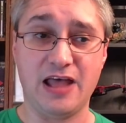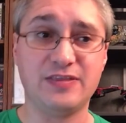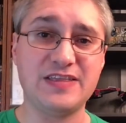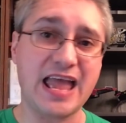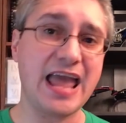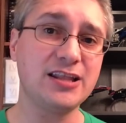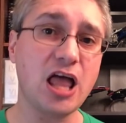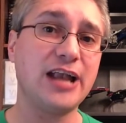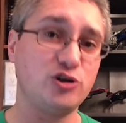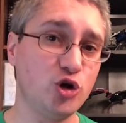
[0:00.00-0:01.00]
Then the
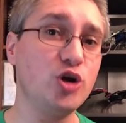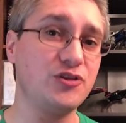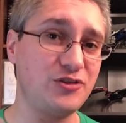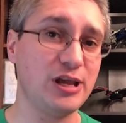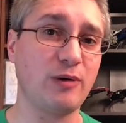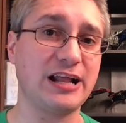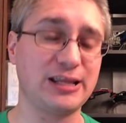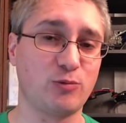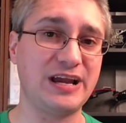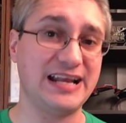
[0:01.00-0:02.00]
headline could
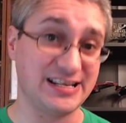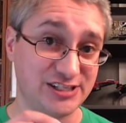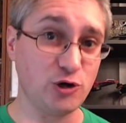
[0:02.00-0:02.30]
theoretically read and